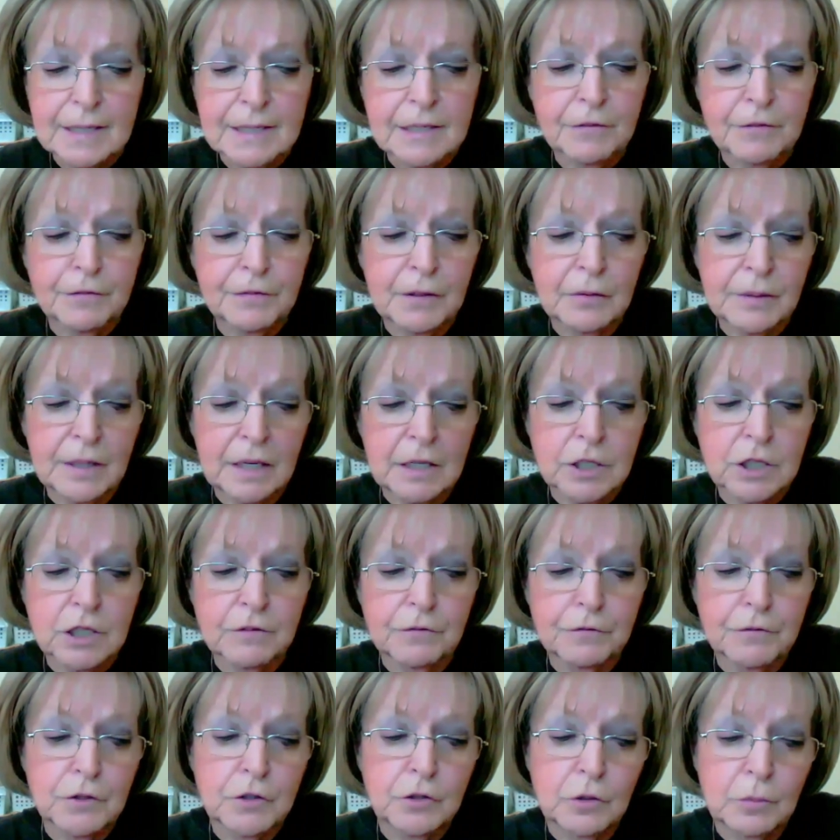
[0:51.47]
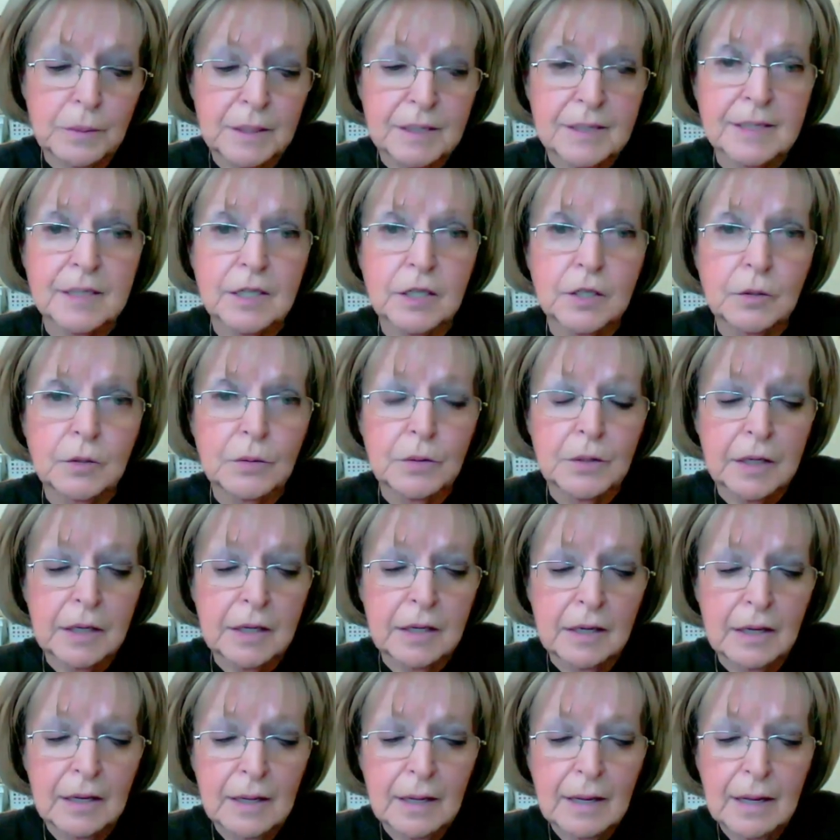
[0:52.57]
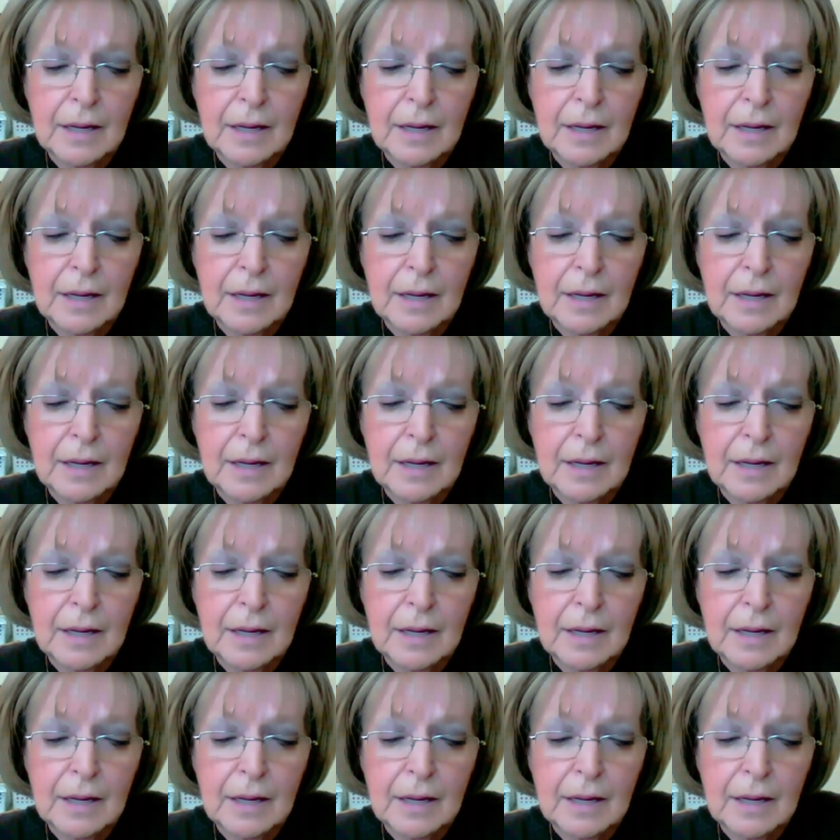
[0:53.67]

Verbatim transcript: as a foundation for human security